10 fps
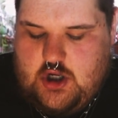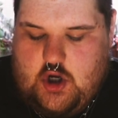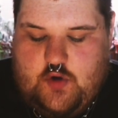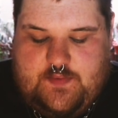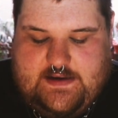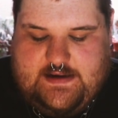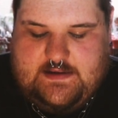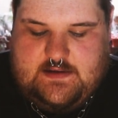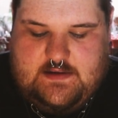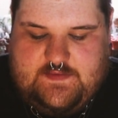
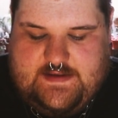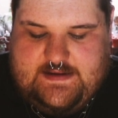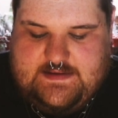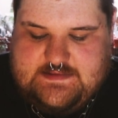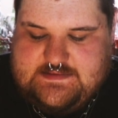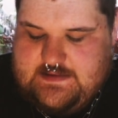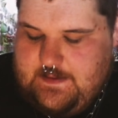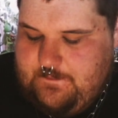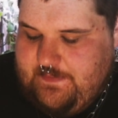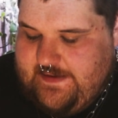opening these
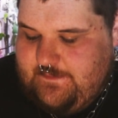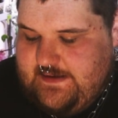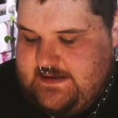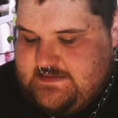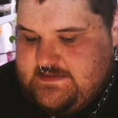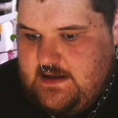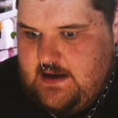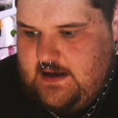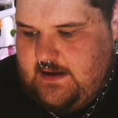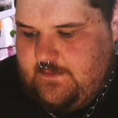babies
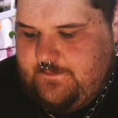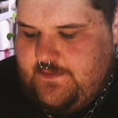up,